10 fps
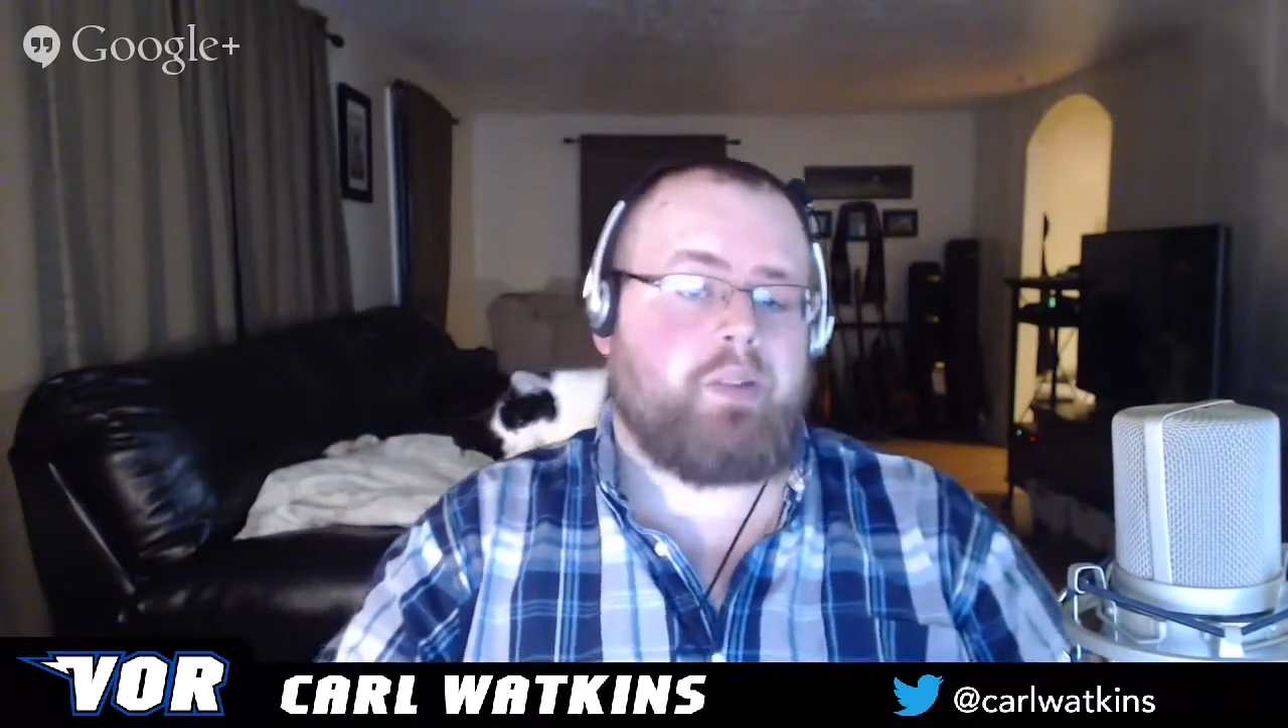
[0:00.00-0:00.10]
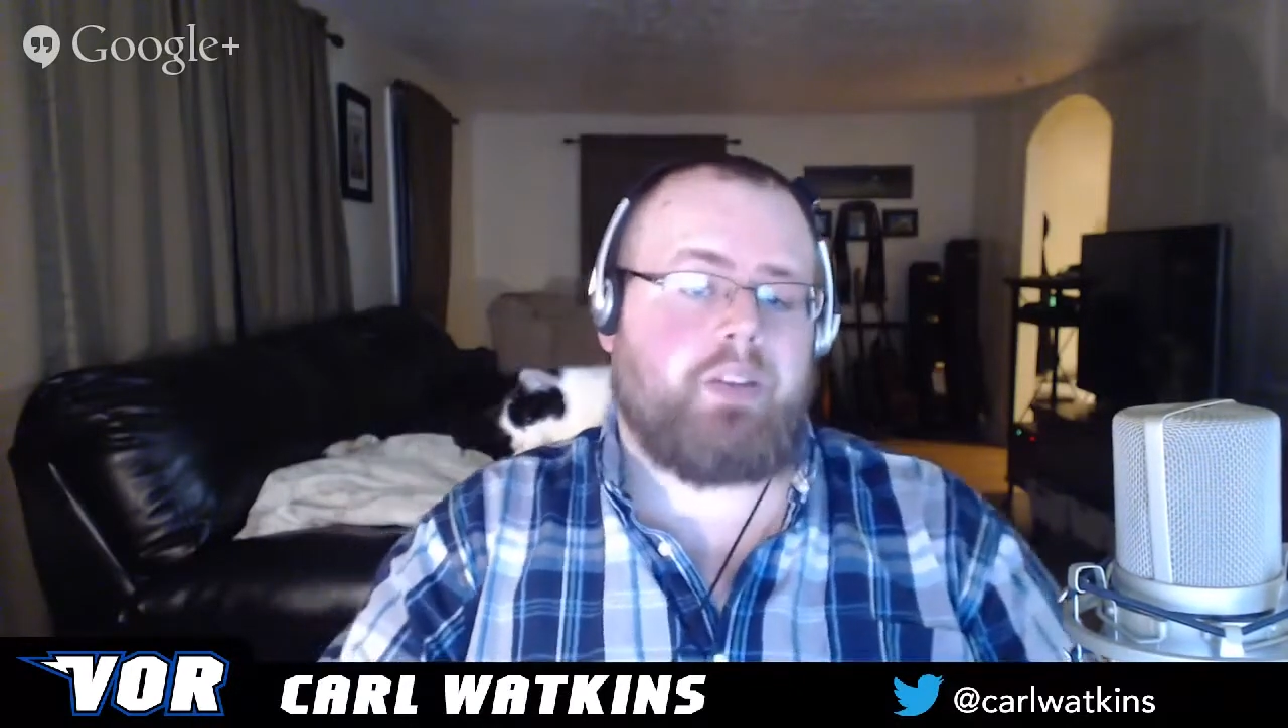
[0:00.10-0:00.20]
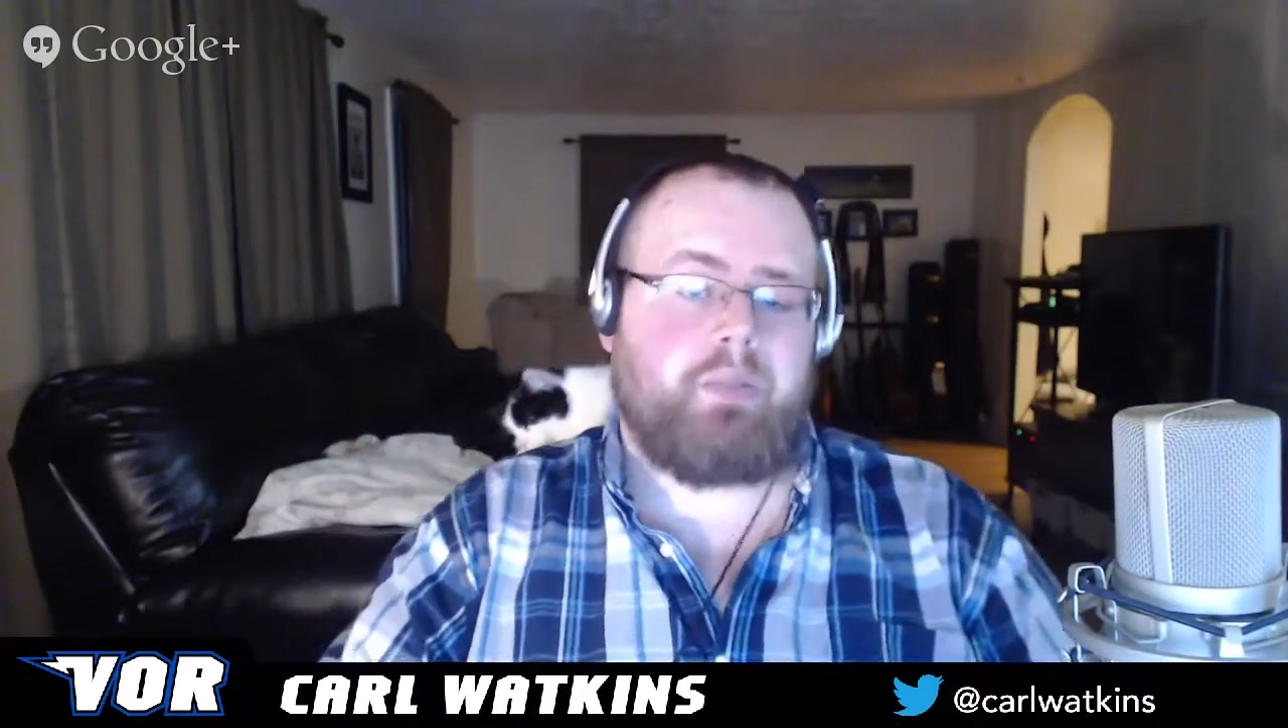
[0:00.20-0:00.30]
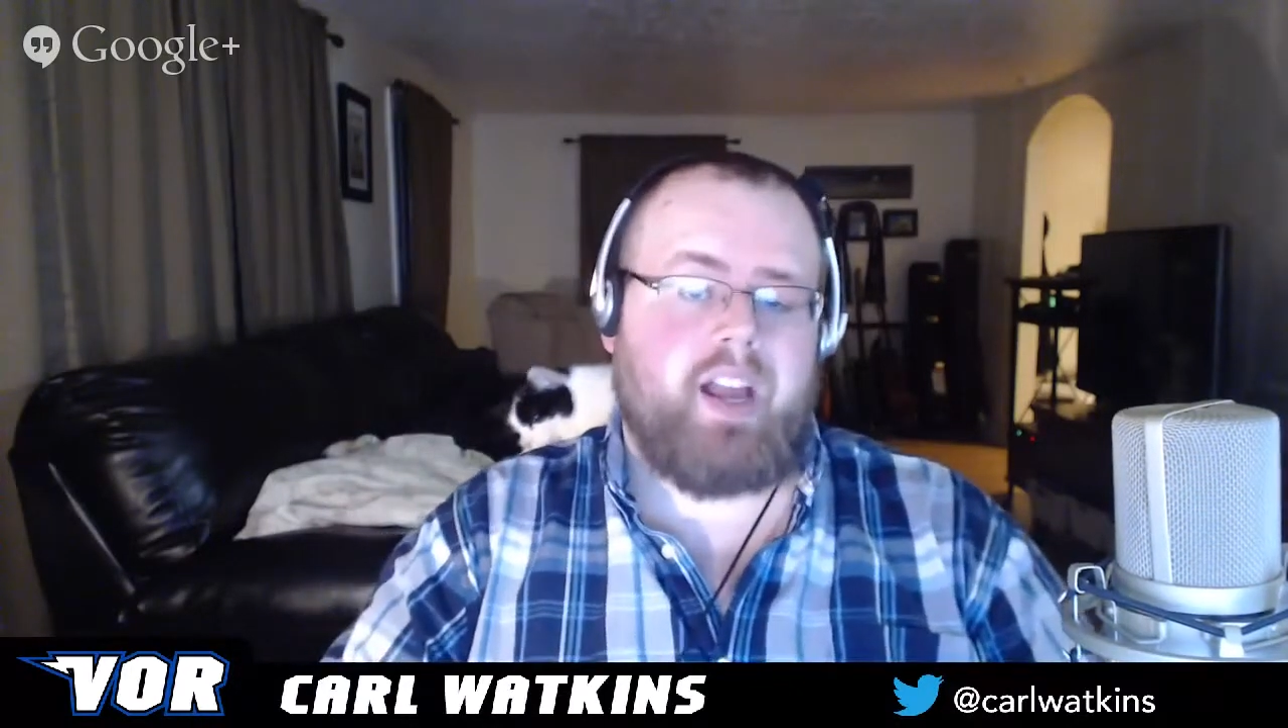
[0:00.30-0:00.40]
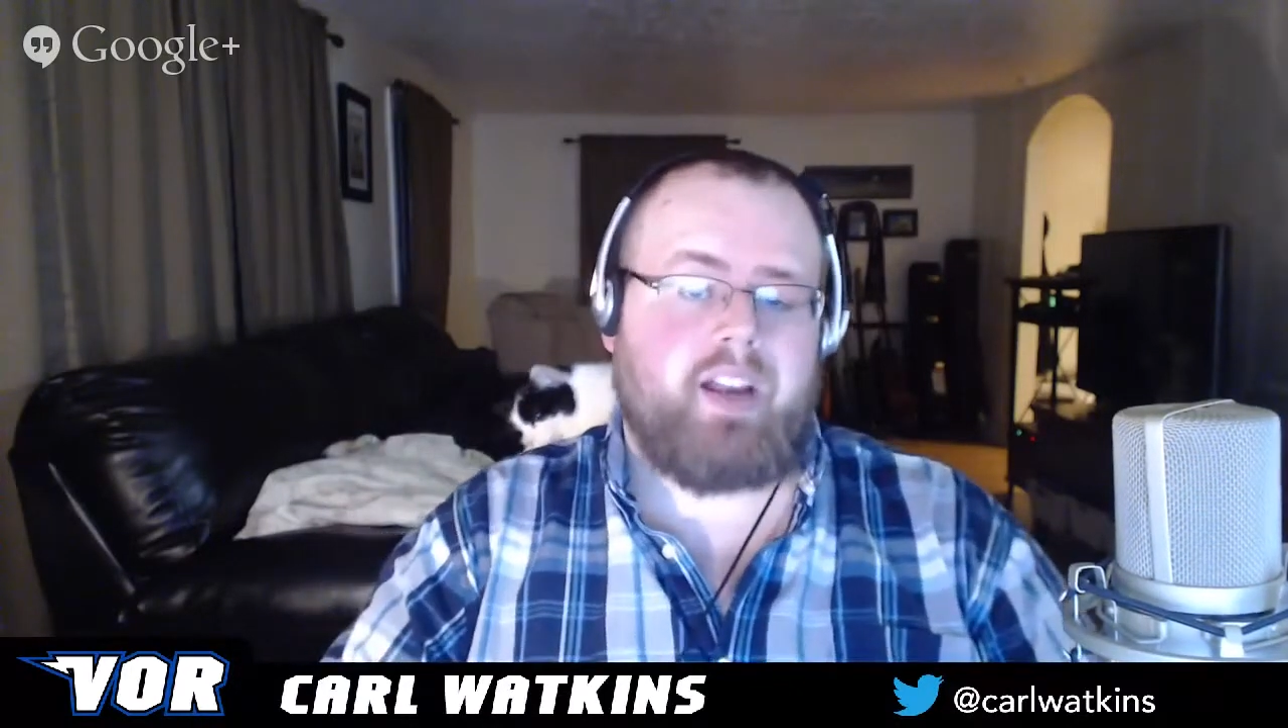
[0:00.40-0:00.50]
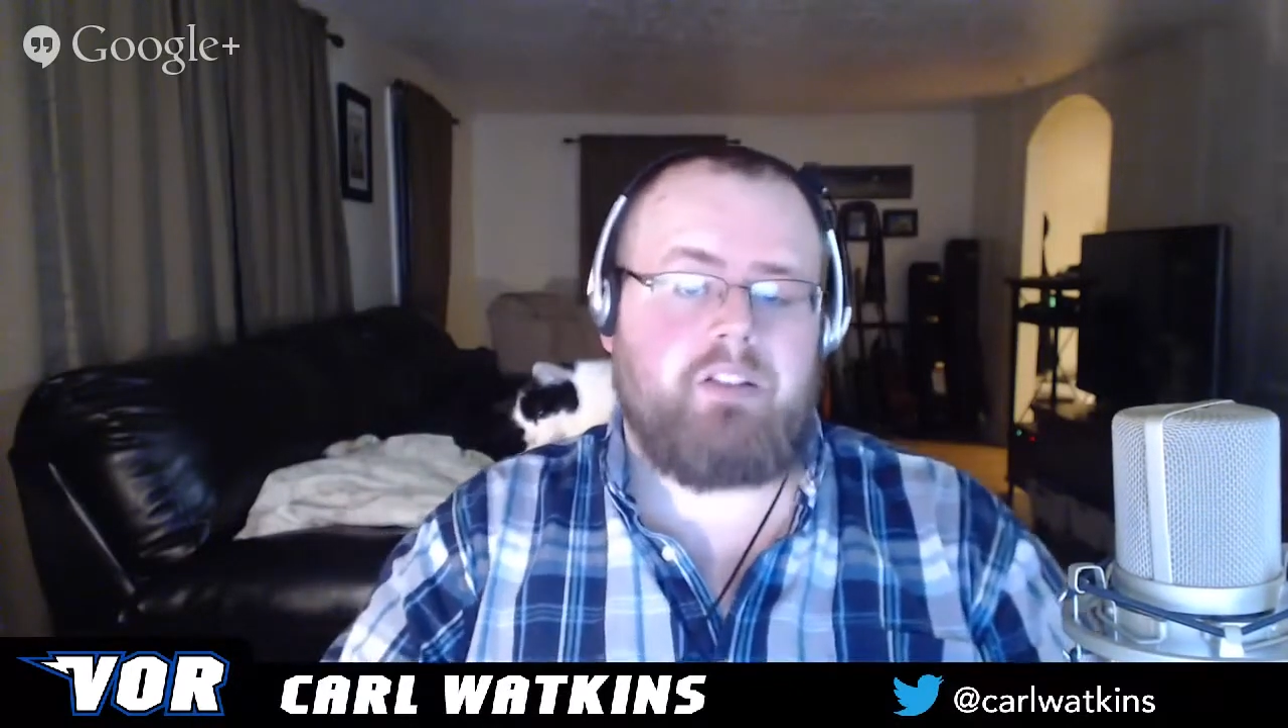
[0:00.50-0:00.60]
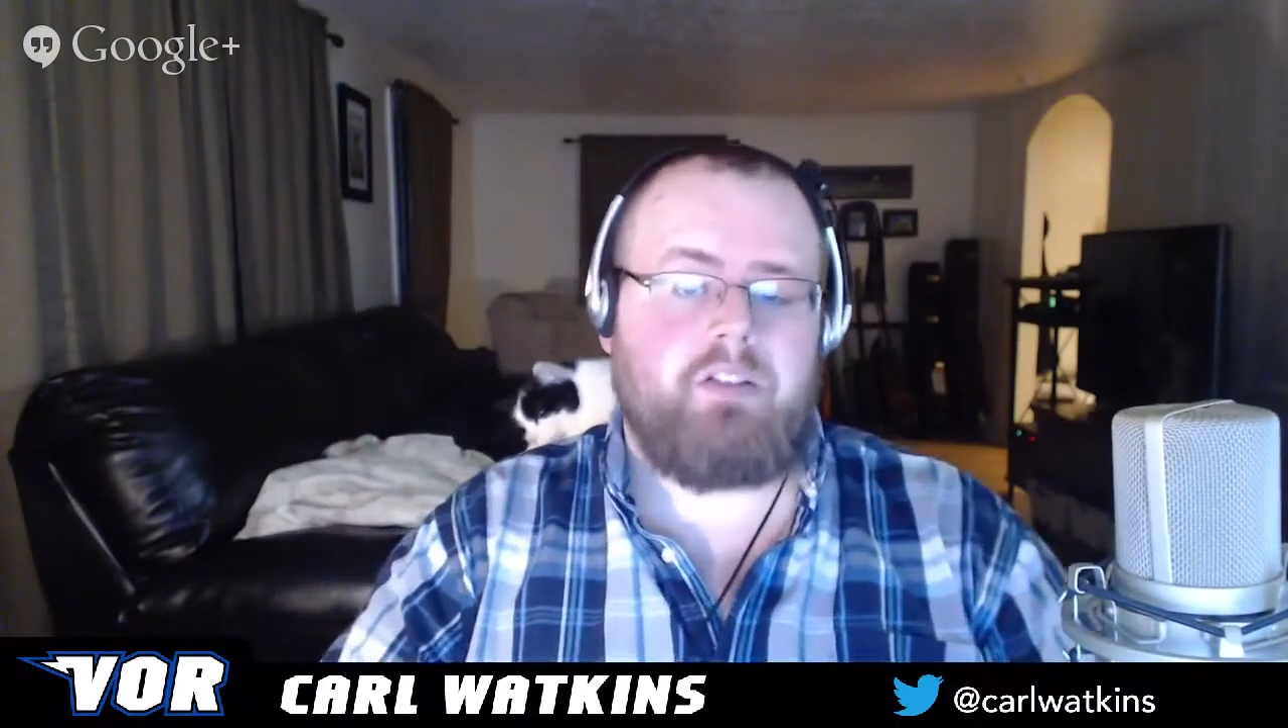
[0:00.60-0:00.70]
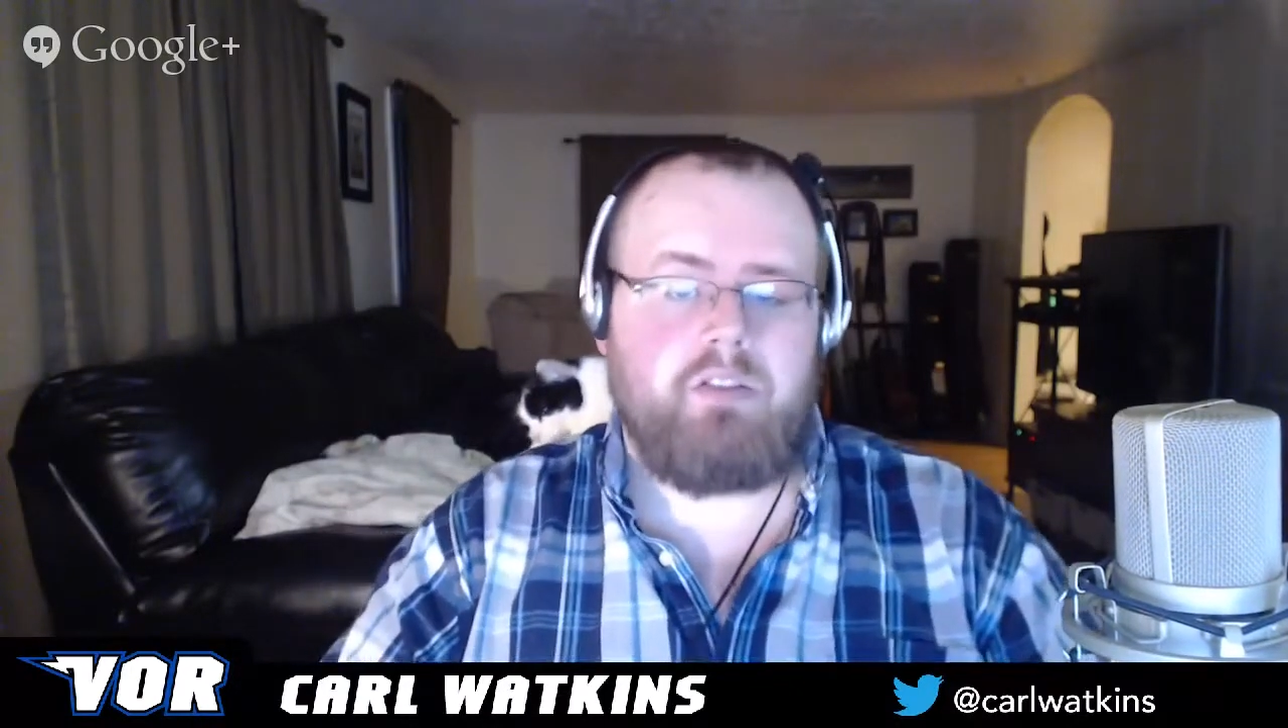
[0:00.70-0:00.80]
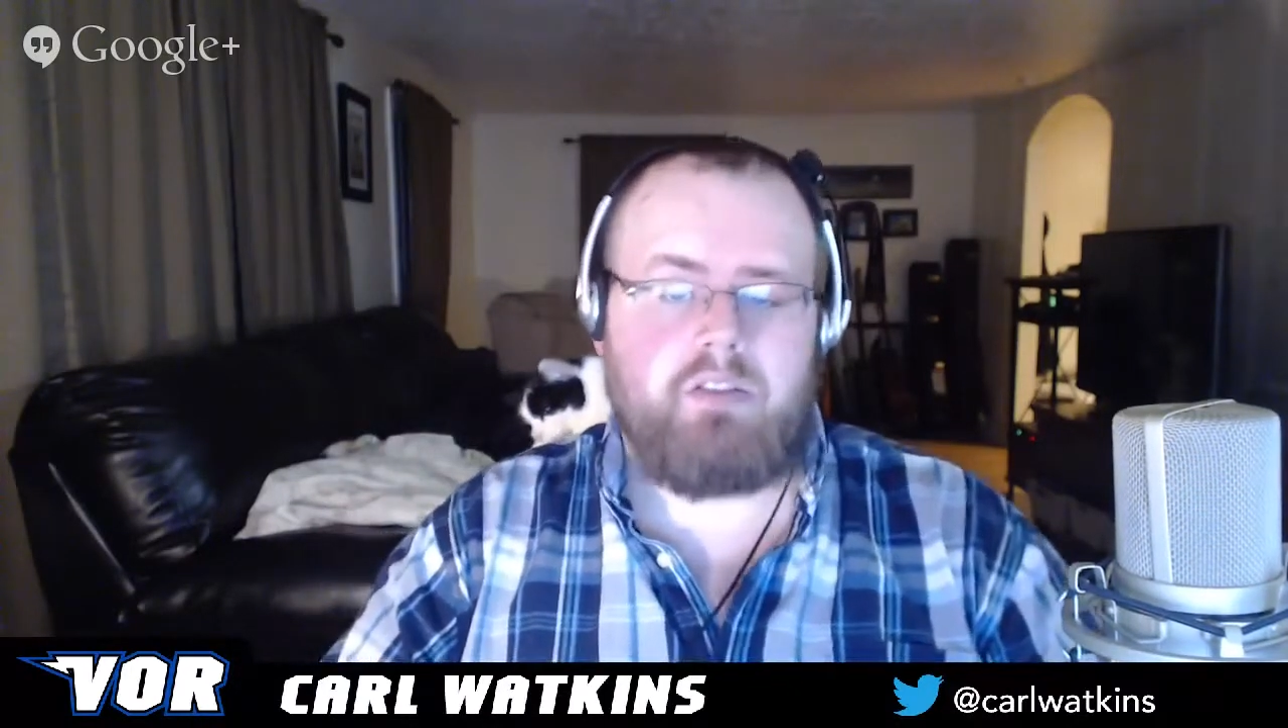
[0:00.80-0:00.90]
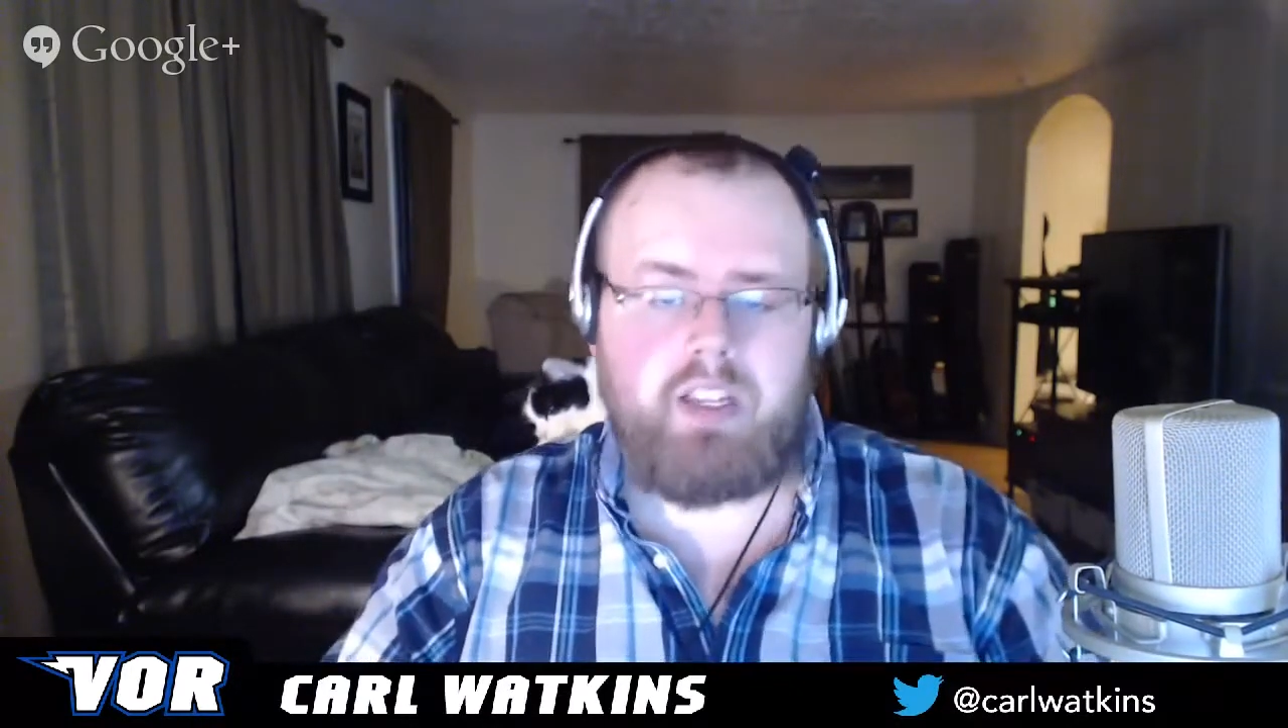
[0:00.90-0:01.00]
the Black
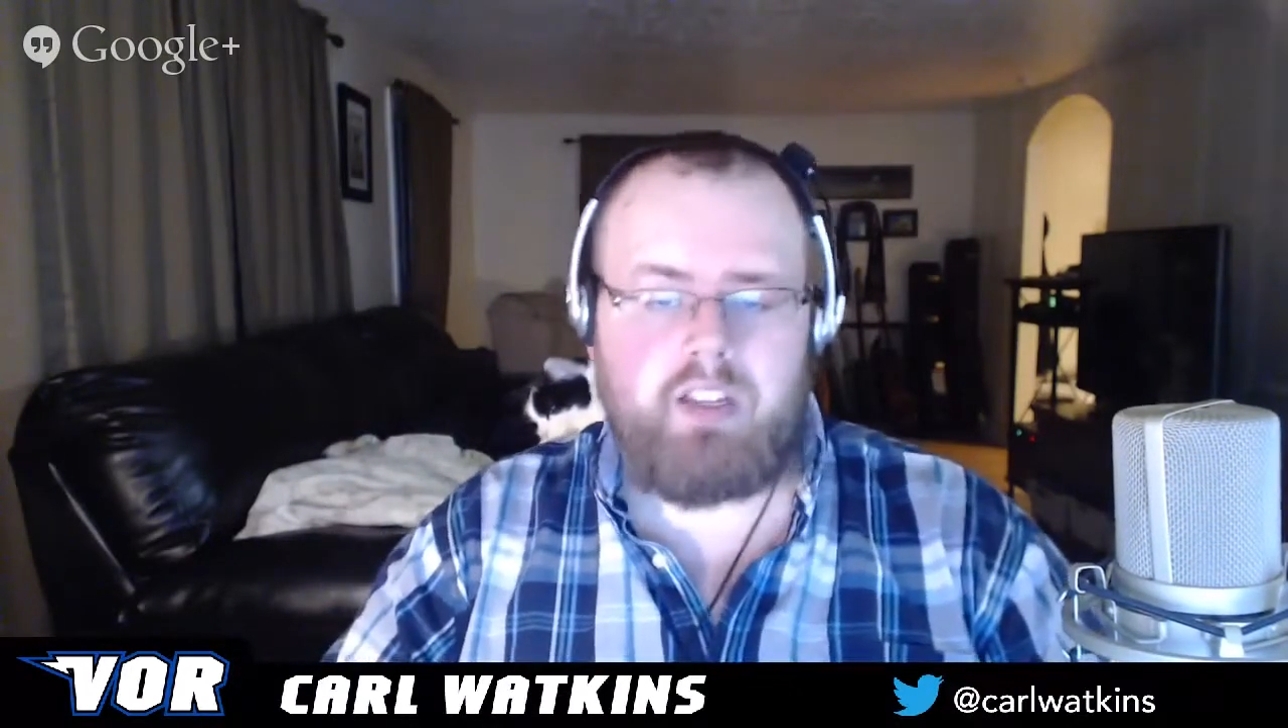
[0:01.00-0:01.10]
Hole